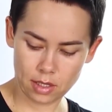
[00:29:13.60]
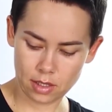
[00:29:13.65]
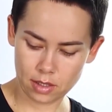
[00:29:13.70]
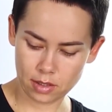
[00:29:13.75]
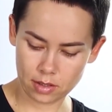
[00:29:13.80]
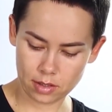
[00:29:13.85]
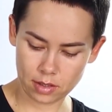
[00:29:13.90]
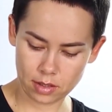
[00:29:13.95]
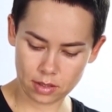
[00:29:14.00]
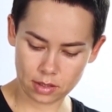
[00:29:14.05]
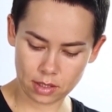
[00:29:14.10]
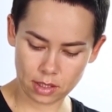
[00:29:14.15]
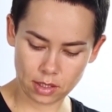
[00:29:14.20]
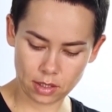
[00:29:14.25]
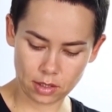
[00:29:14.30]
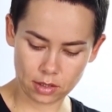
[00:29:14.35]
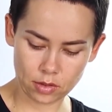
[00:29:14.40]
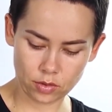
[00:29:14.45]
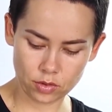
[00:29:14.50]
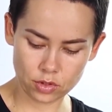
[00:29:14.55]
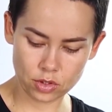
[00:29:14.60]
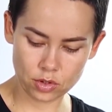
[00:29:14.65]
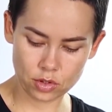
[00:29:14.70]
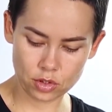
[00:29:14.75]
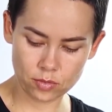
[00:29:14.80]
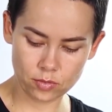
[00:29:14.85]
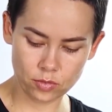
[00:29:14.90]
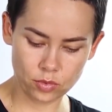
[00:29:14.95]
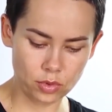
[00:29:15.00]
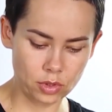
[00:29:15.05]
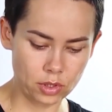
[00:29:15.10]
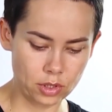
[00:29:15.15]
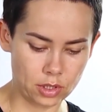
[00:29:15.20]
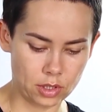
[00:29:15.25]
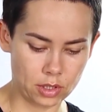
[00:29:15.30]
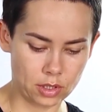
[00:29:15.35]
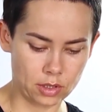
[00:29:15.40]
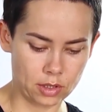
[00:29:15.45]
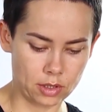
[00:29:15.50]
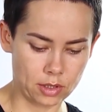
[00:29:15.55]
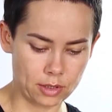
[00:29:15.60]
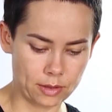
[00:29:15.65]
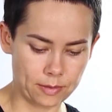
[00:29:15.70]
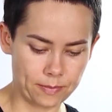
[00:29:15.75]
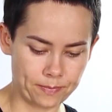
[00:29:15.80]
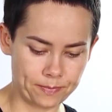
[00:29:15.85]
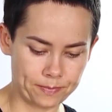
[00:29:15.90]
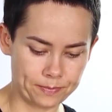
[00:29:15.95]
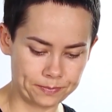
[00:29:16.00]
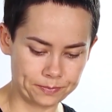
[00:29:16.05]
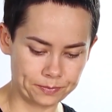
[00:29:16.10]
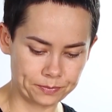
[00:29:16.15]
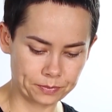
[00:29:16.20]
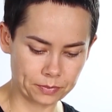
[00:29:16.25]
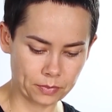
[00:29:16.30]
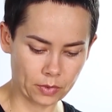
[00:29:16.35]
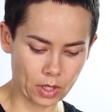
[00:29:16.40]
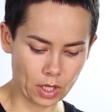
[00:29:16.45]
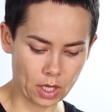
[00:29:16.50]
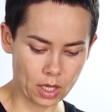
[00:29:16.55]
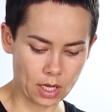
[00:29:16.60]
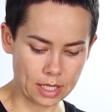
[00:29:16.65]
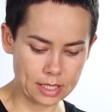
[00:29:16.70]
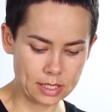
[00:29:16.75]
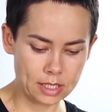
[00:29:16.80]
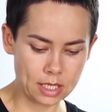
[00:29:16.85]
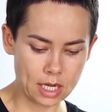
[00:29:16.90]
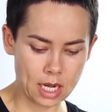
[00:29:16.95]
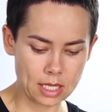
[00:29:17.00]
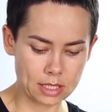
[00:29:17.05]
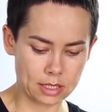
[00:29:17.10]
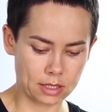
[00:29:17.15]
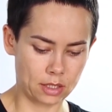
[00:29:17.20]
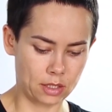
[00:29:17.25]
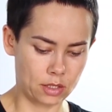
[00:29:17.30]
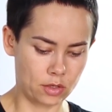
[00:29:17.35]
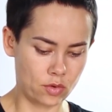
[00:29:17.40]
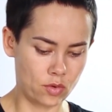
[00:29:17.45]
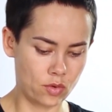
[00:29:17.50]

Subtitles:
people. This is if the pigment